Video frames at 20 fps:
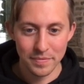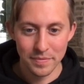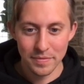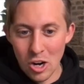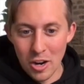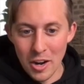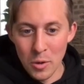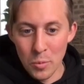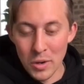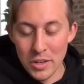
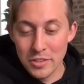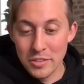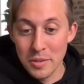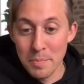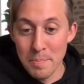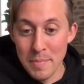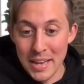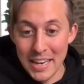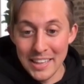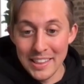All right, we're
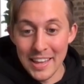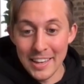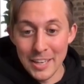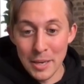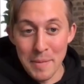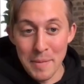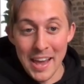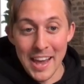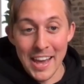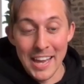submitting that
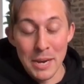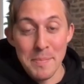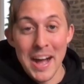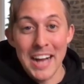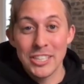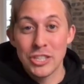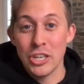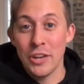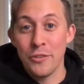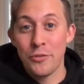command.
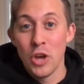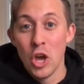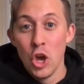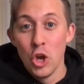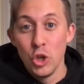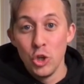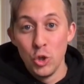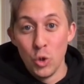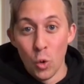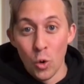Imagine if
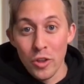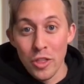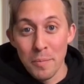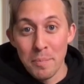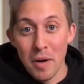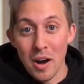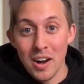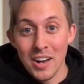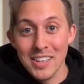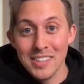you're
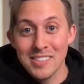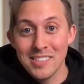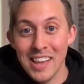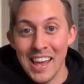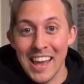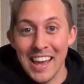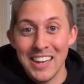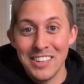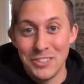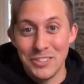the boss
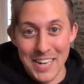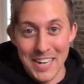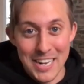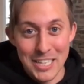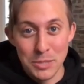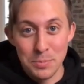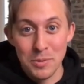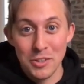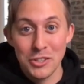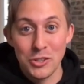and
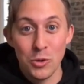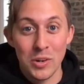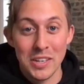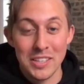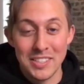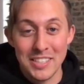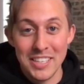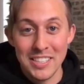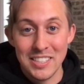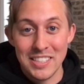Jasper's
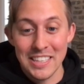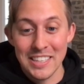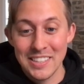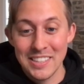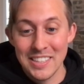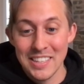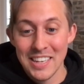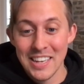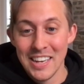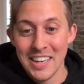your
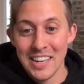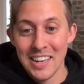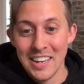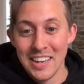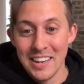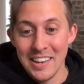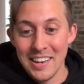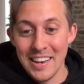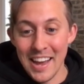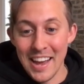assistant.
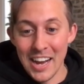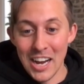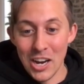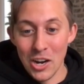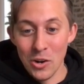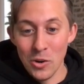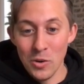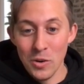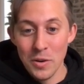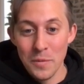
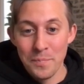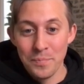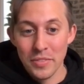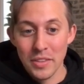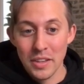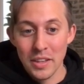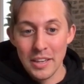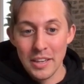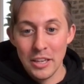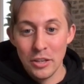Now,
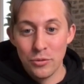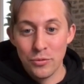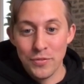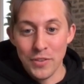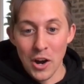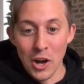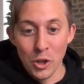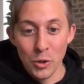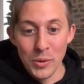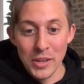he's
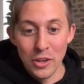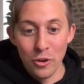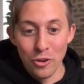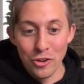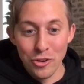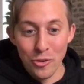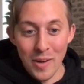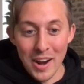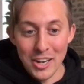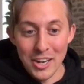following
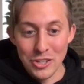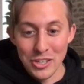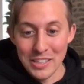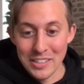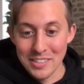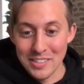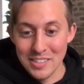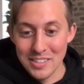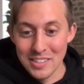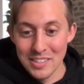your
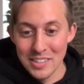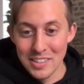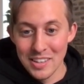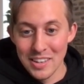directions.